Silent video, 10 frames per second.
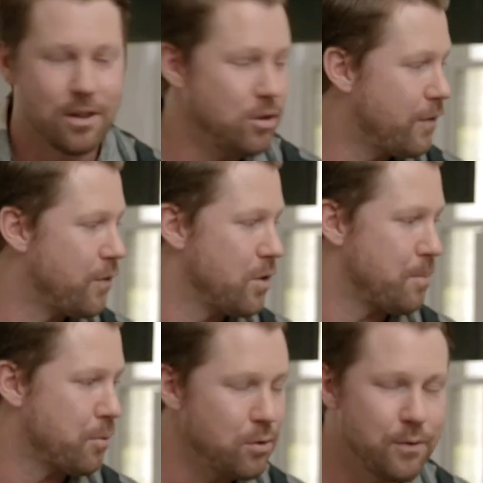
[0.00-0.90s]
Look for the
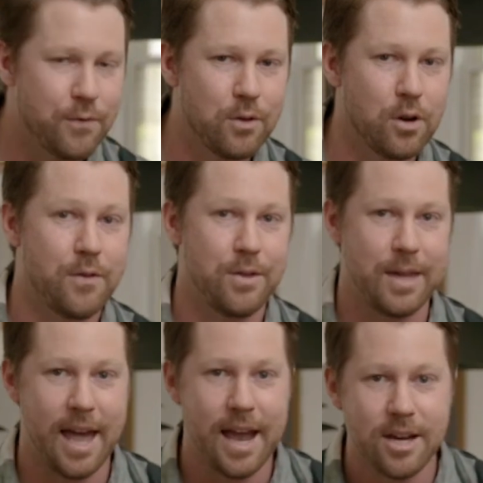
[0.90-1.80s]
proof, look for
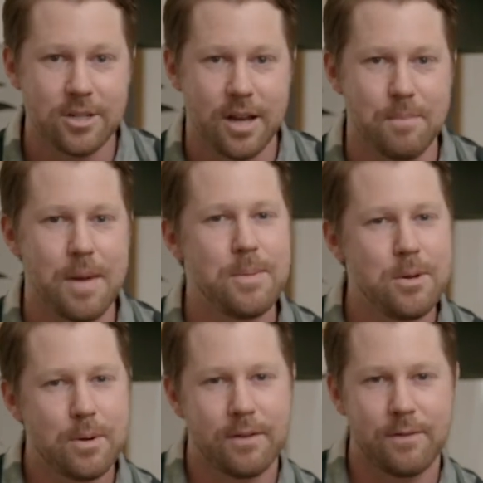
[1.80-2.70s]
the age, and maybe
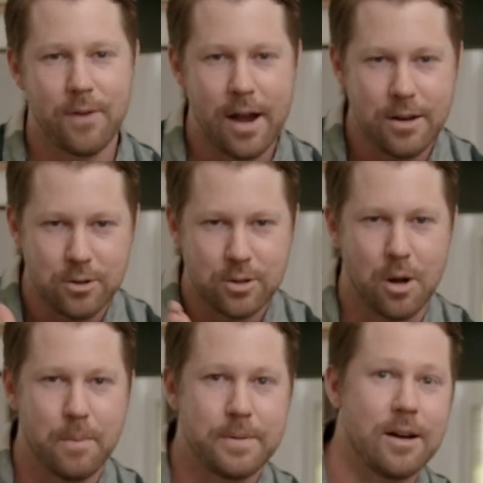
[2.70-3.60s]
you can find your
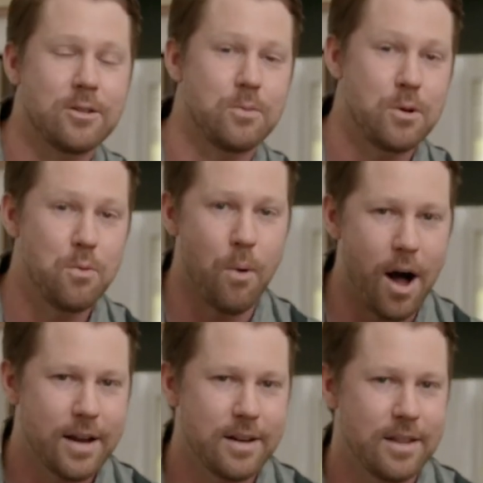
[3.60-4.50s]
scope down so when you
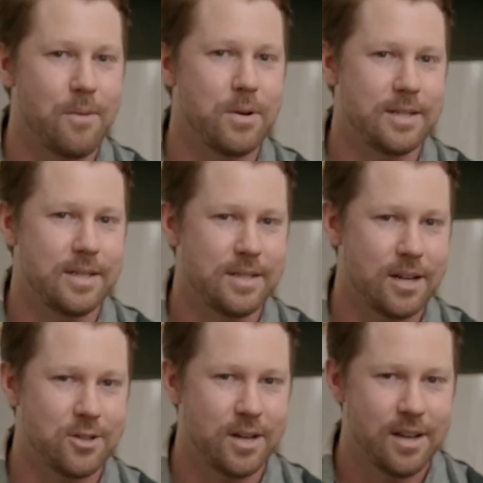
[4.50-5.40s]
walk into that whiskey
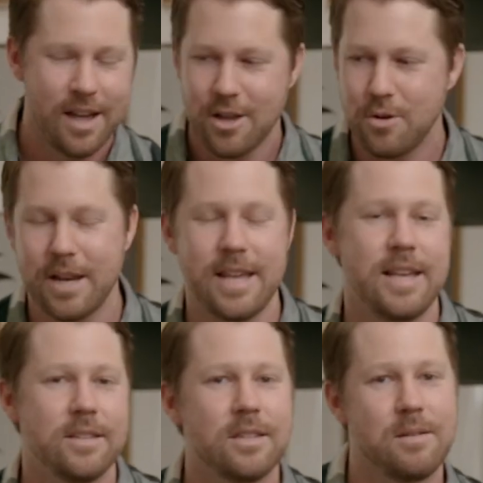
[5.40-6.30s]
section, you can
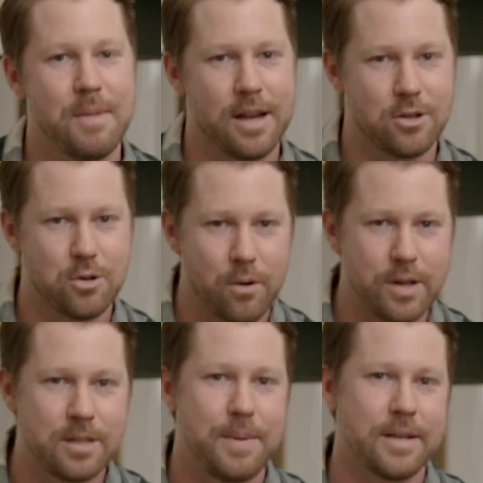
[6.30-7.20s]
easily make a
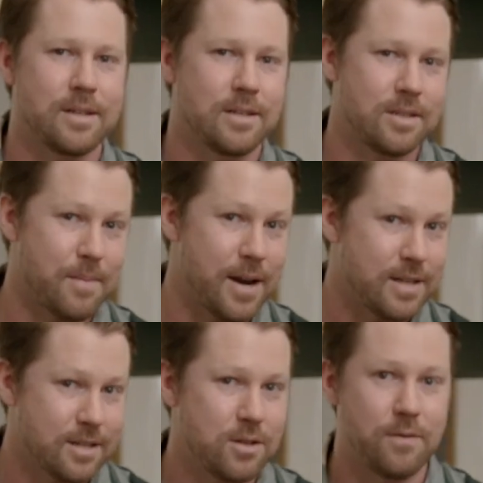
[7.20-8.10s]
choice based on some
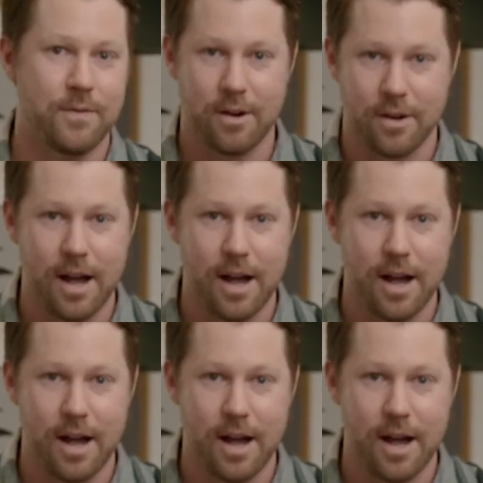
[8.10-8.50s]
ideas that you figured